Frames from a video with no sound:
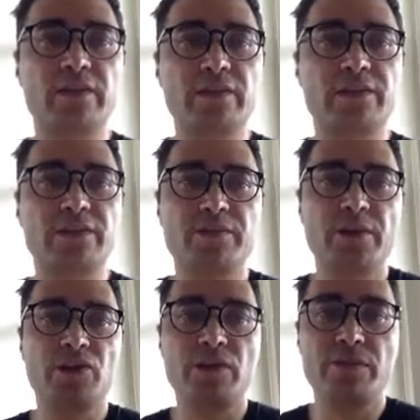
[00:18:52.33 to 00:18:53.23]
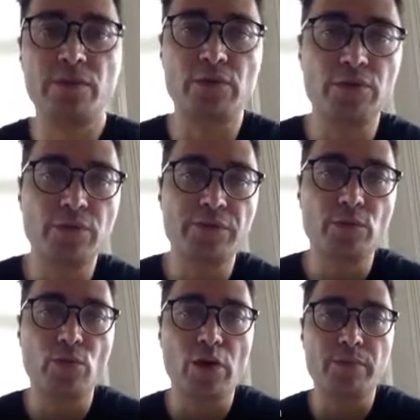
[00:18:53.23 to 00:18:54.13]
this is especially for those of you
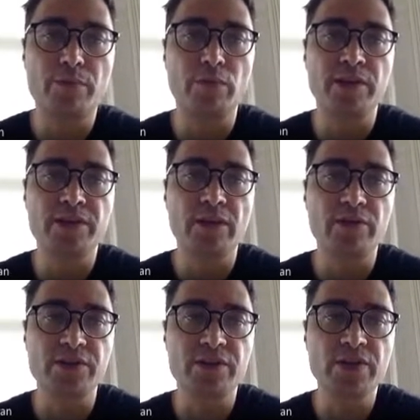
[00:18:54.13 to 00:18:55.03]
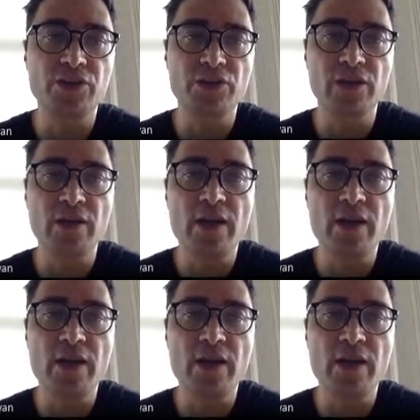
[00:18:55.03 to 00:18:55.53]
who are probably in Southeast Asia,